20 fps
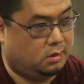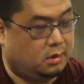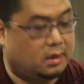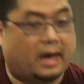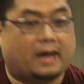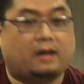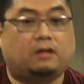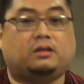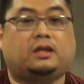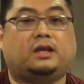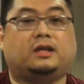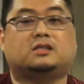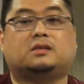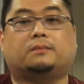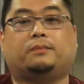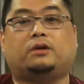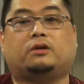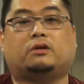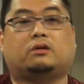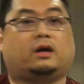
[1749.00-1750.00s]
I don't think it's a
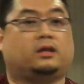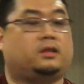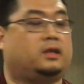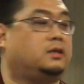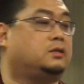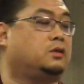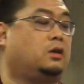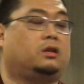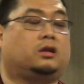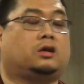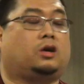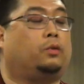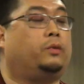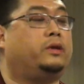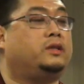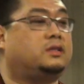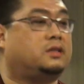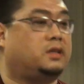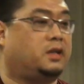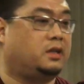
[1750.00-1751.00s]
miracle. I think it's all a
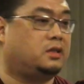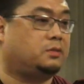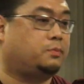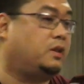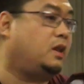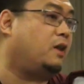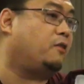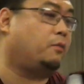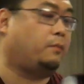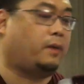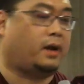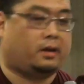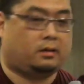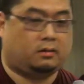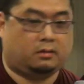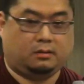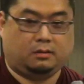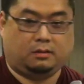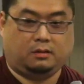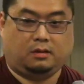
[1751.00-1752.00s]
coincidence, but never mind.
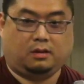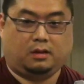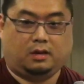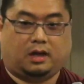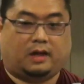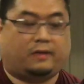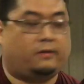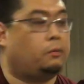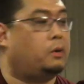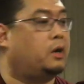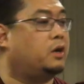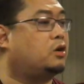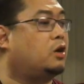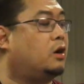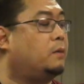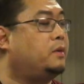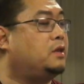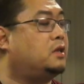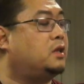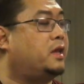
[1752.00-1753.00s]
If they want to
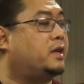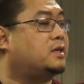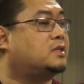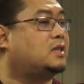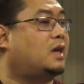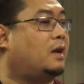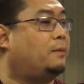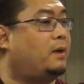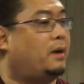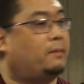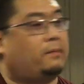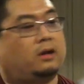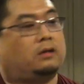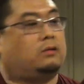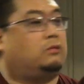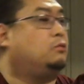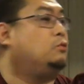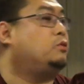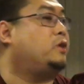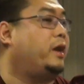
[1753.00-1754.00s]
call me the next Sai
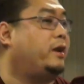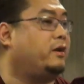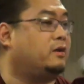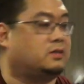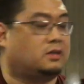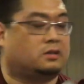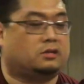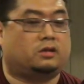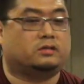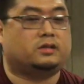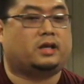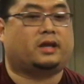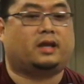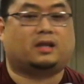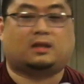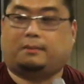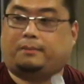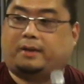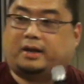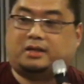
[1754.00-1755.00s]
Baba, who cares? As long as I
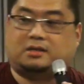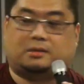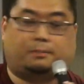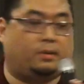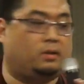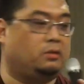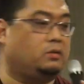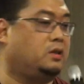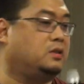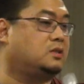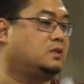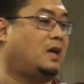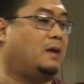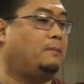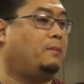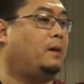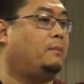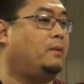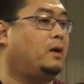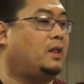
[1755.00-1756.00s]
get the money to build this Sai
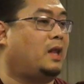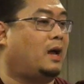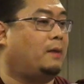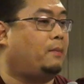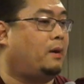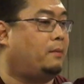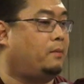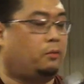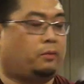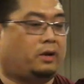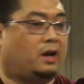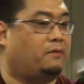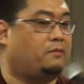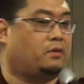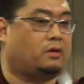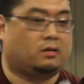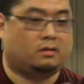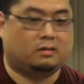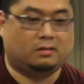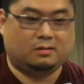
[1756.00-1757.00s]
Baba, Lai Baba,
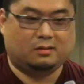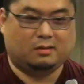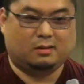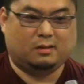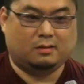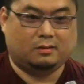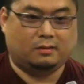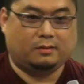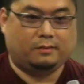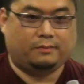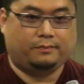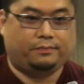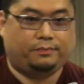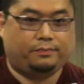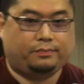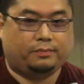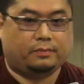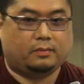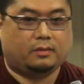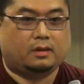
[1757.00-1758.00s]
whatever.
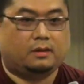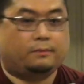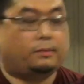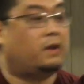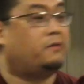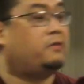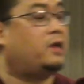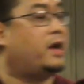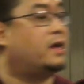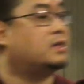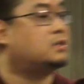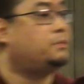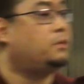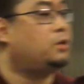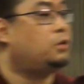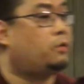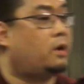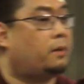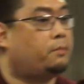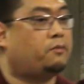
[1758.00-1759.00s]
But if they ask me,
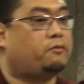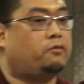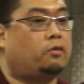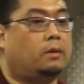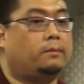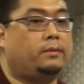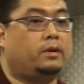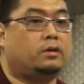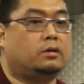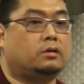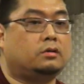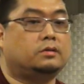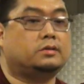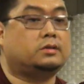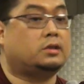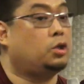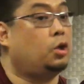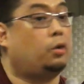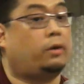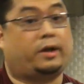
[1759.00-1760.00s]
do I perform
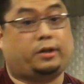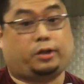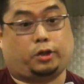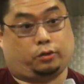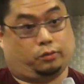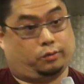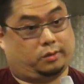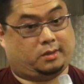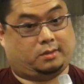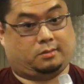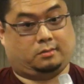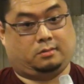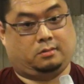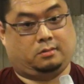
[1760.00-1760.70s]
miracles? No, I don't.